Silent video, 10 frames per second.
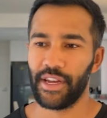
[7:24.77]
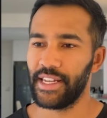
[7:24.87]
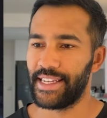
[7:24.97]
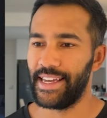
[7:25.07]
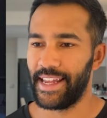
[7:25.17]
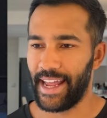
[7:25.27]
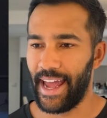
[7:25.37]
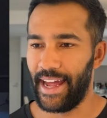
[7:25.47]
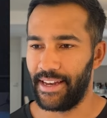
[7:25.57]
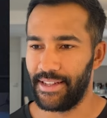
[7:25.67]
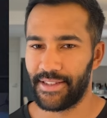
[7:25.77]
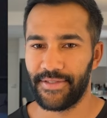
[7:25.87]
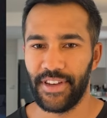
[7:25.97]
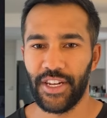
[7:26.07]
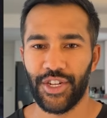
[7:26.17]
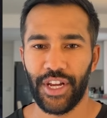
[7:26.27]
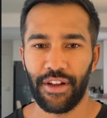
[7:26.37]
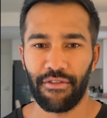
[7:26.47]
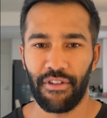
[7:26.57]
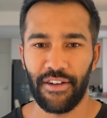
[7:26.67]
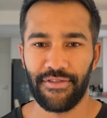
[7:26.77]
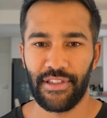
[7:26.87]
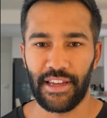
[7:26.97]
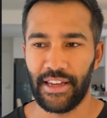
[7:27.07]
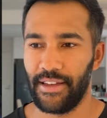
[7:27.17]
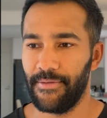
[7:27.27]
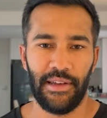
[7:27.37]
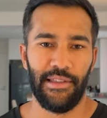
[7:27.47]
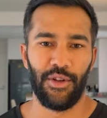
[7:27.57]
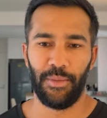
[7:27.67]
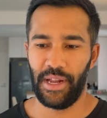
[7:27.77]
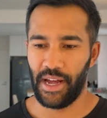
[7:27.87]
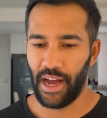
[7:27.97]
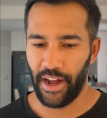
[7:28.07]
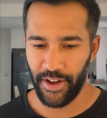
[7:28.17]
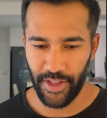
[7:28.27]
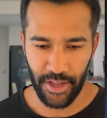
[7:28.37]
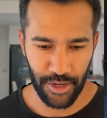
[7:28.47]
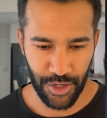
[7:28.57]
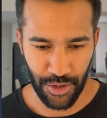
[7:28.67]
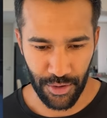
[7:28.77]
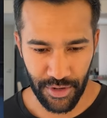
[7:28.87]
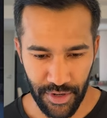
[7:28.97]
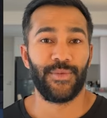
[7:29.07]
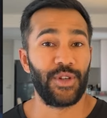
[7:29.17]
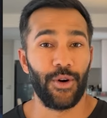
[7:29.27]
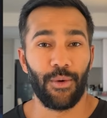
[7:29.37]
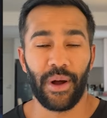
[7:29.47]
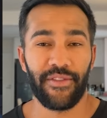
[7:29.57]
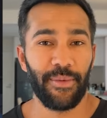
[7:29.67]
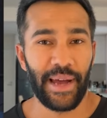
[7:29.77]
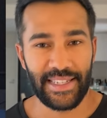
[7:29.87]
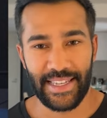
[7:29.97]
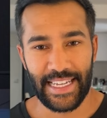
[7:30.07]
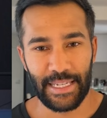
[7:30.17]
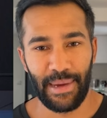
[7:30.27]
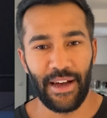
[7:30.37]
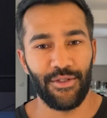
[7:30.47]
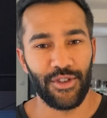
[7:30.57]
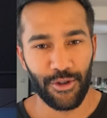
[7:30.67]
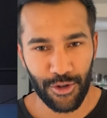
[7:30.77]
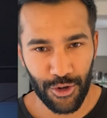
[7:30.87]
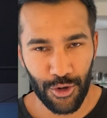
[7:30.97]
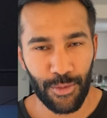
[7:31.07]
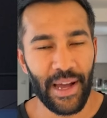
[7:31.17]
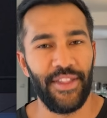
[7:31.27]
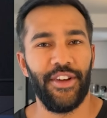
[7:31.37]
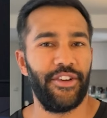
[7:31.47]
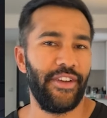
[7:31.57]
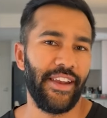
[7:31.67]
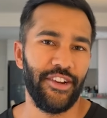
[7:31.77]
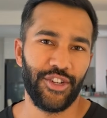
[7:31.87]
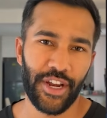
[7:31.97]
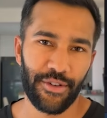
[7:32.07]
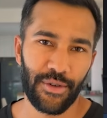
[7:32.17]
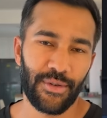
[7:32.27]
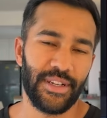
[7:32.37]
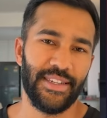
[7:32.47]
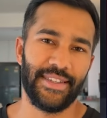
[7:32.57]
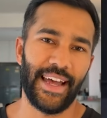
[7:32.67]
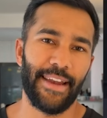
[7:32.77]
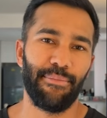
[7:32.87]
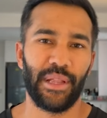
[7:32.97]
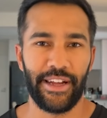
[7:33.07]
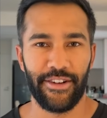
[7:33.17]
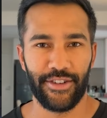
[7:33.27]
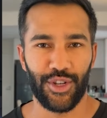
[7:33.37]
at his hitting hand. It's finishing roughly a little bit higher than his shoulder. So one of the best things about YouTube and the internet in general is that players